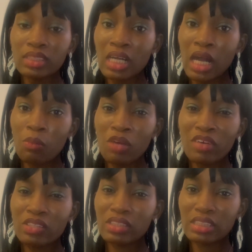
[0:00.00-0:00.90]

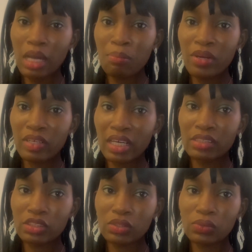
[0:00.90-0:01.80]
However, you see
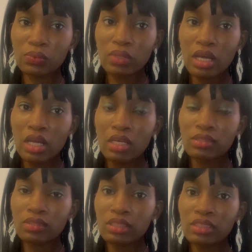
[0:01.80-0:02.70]
Americans too.
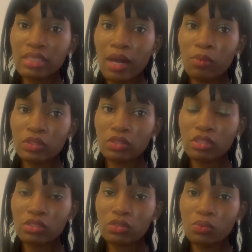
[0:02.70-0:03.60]
So this guy was
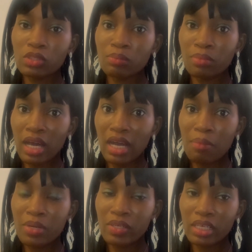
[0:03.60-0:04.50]
talking towards Black
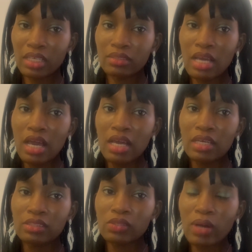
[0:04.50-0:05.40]
American.
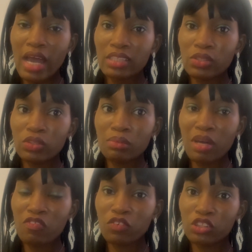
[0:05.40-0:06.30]
So I told him
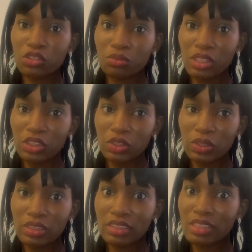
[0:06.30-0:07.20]
my
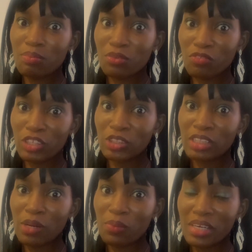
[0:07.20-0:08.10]
frustrations in a
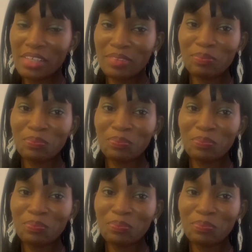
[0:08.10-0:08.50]
professional way.